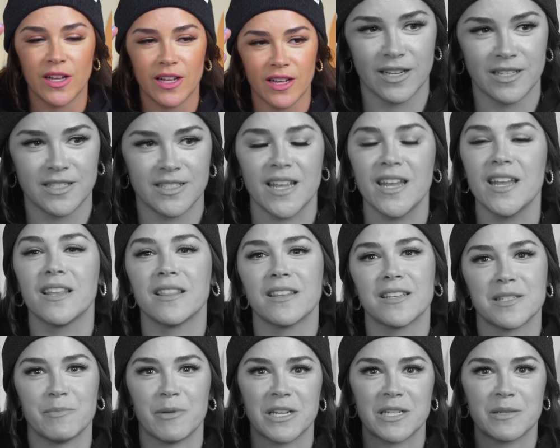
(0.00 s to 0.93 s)
Saying
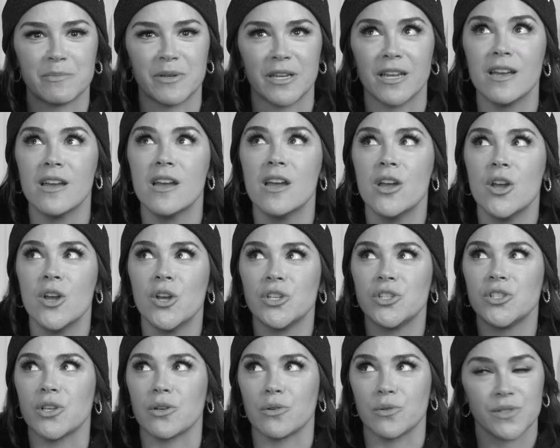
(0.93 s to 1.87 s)
this makes me
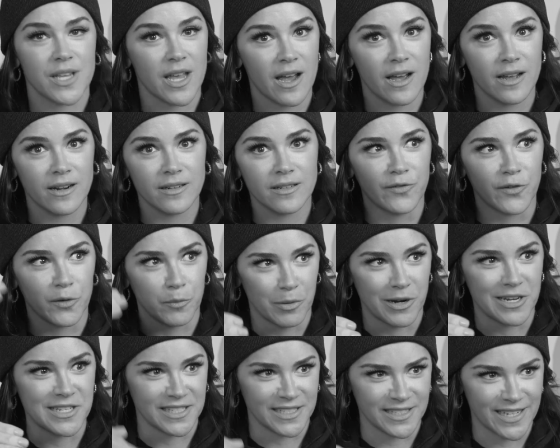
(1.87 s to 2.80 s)
so sad for
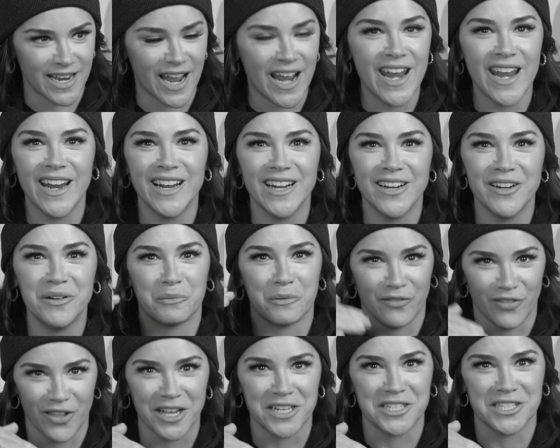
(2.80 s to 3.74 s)
present day
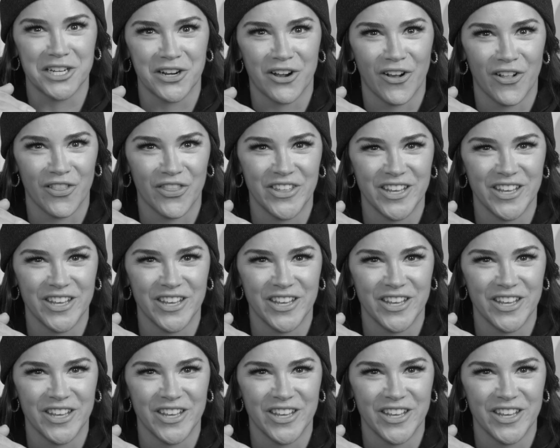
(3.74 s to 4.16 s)
reflecting on